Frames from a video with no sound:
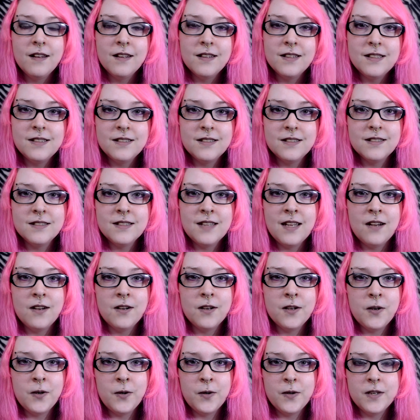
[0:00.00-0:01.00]
The
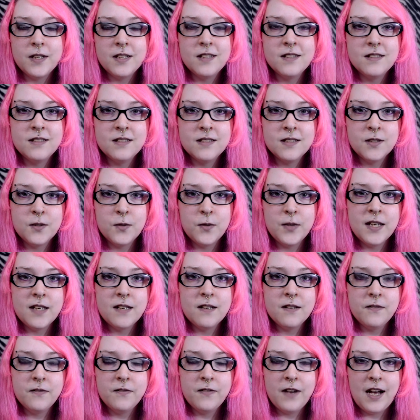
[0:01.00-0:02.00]
discount code is
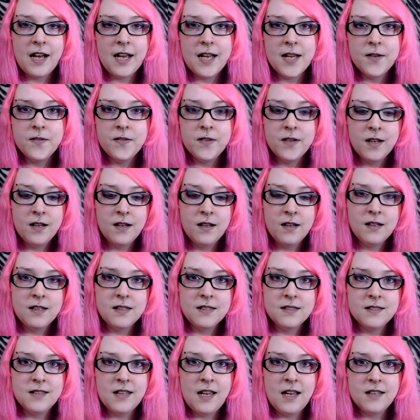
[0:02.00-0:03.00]
SQUEEK5.
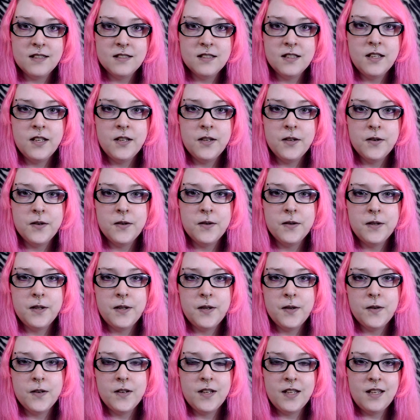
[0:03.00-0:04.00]
It's
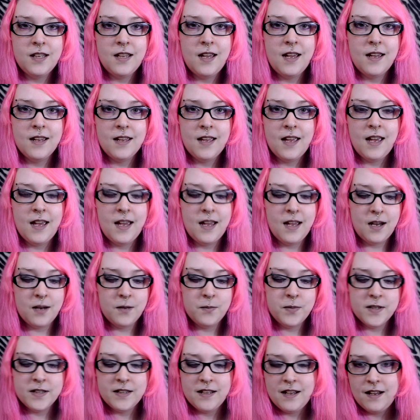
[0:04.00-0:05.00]
SQUEAK. I'll
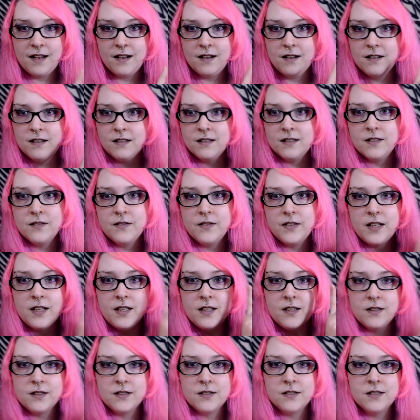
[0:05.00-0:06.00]
put that on the
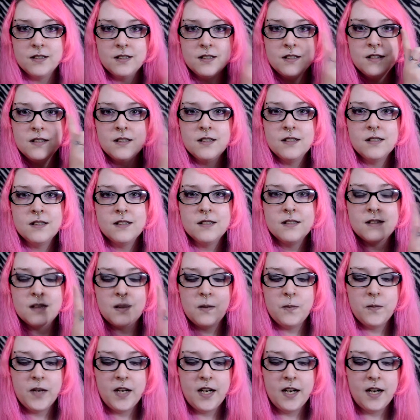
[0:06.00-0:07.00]
video
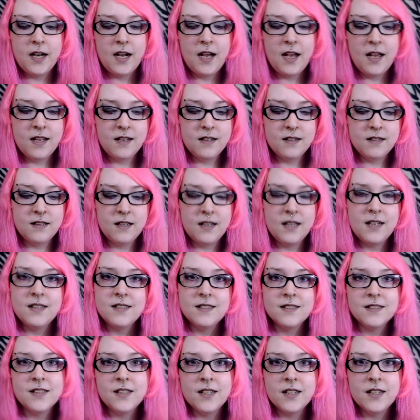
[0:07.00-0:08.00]
somewhere, and it
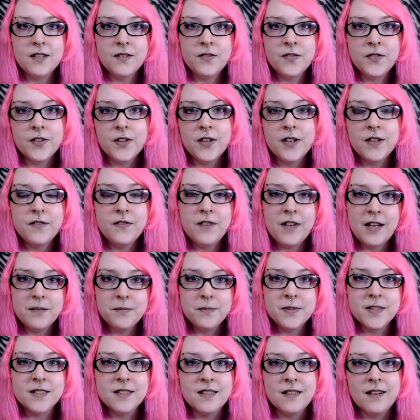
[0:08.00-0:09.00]
is good for
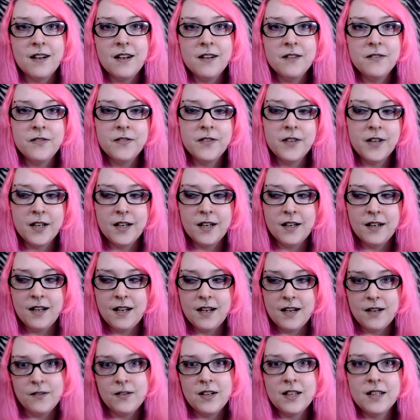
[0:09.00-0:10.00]
5% off for
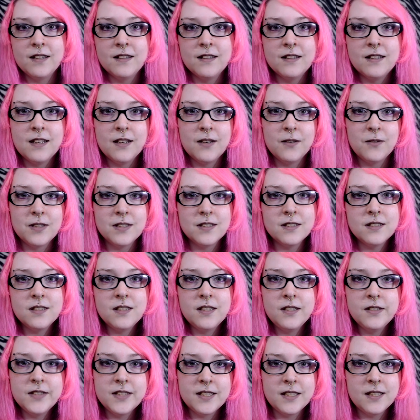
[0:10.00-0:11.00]
anyone that wants
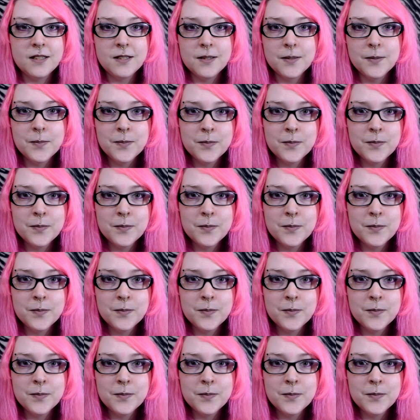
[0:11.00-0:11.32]
to use it.